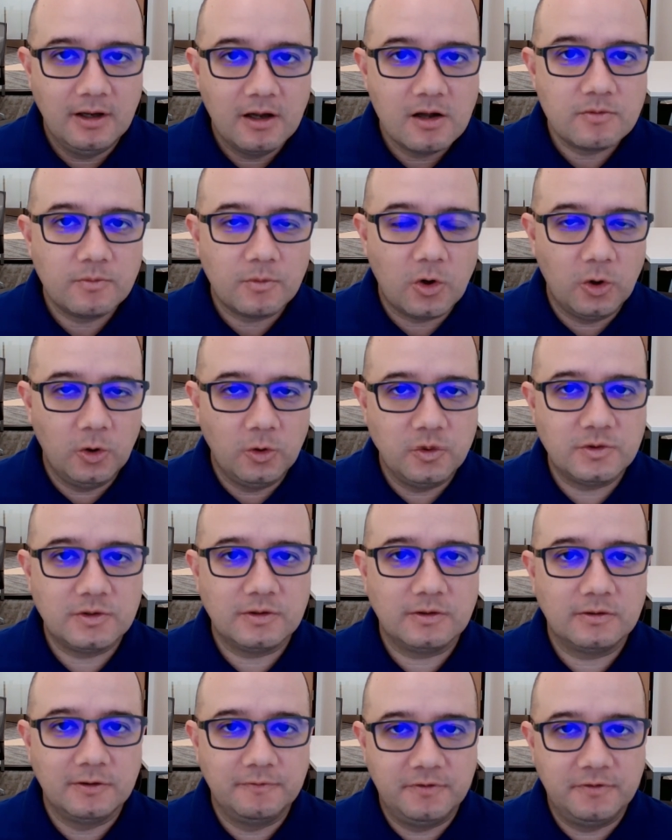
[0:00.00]
hose
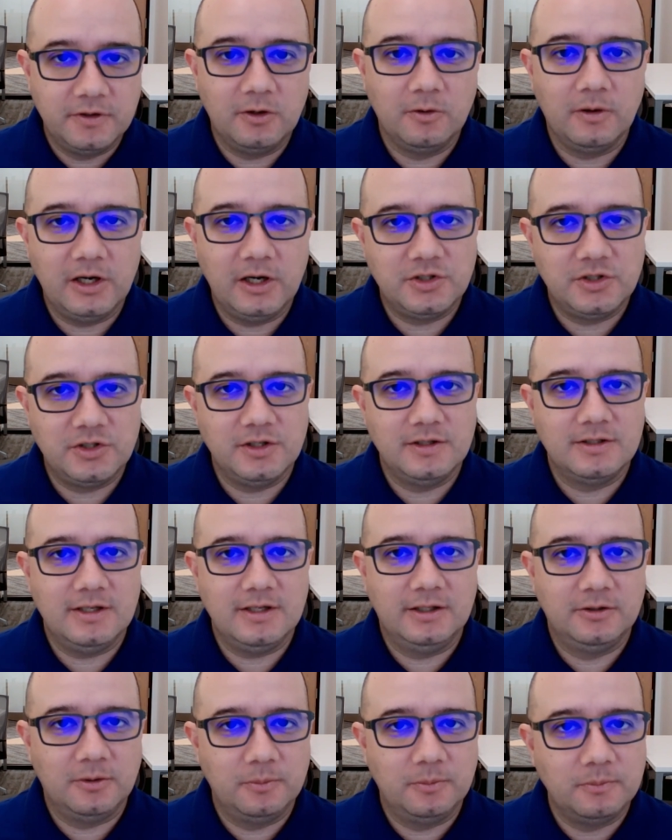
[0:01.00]
configurations,
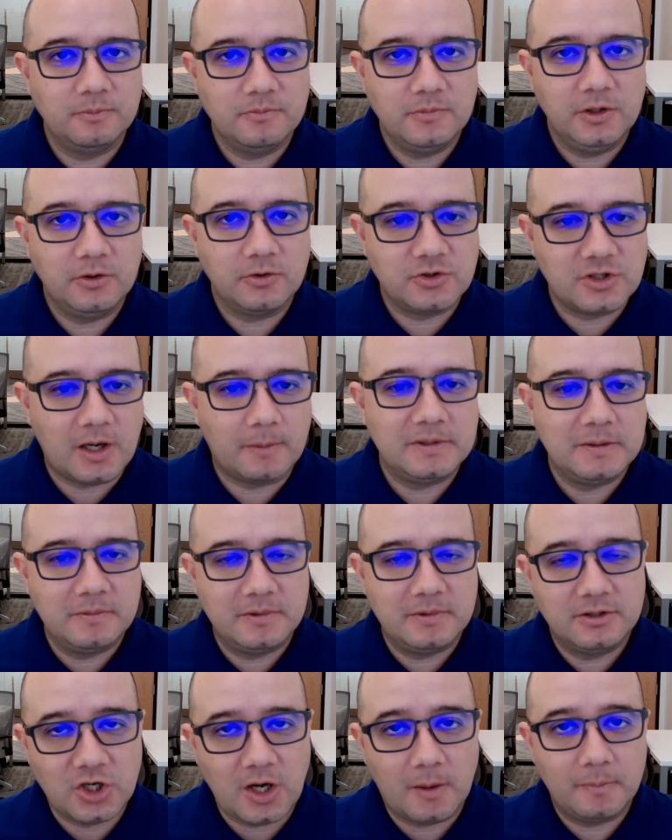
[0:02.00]
and they're
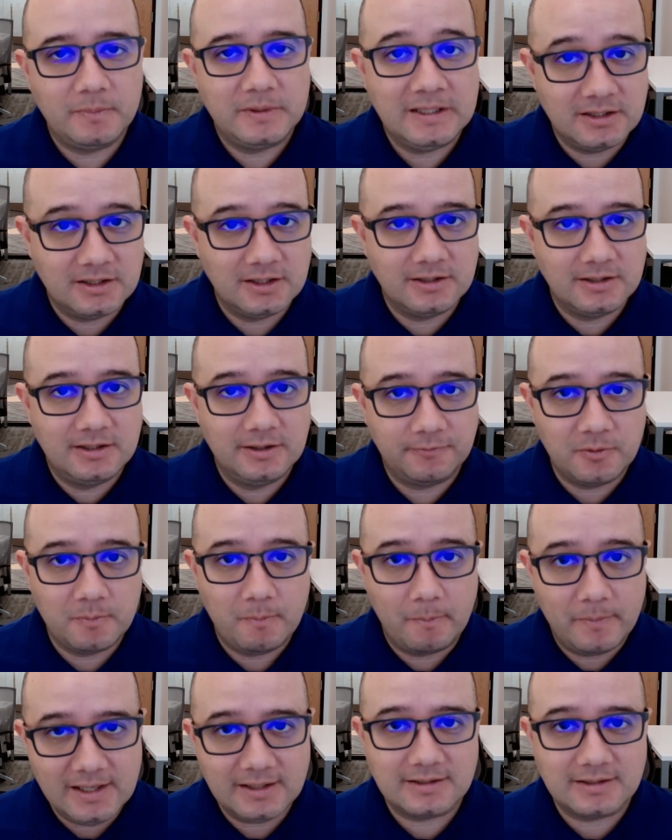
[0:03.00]
chopped into different
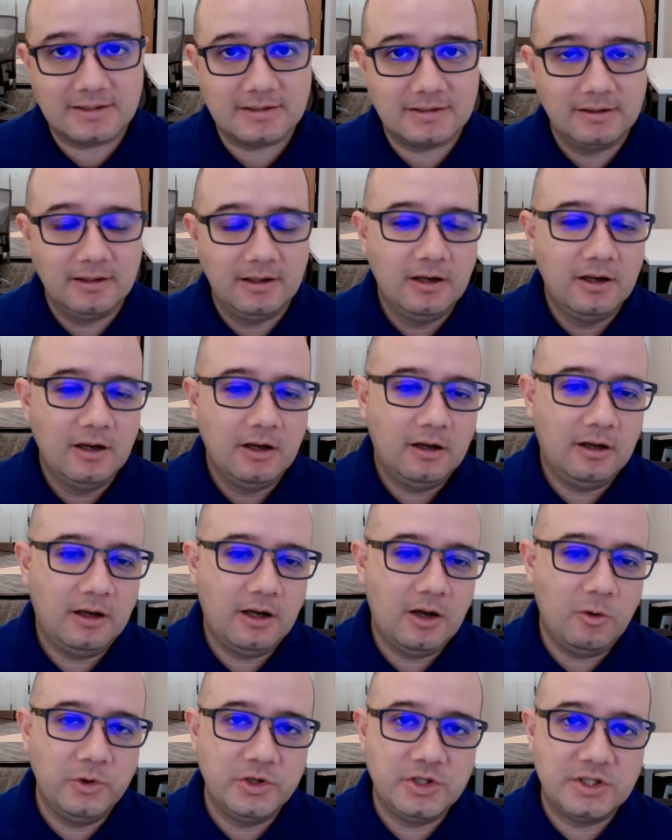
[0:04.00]
bits,
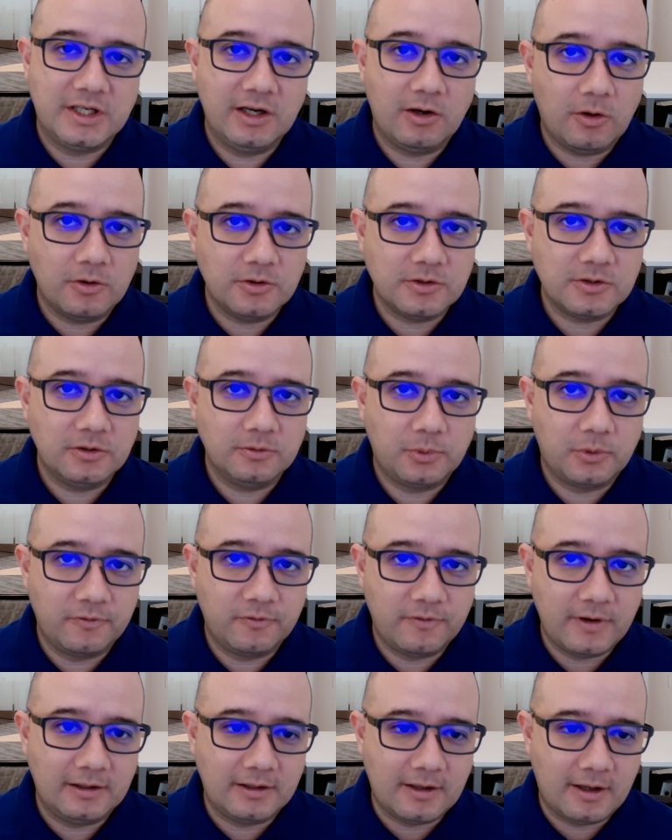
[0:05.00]
which can also
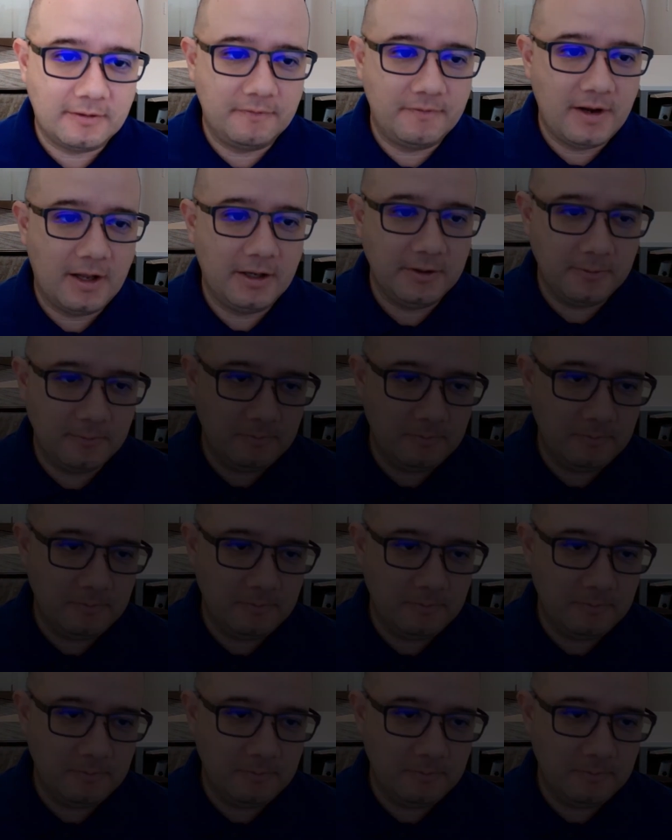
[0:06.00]
provide a lot of value.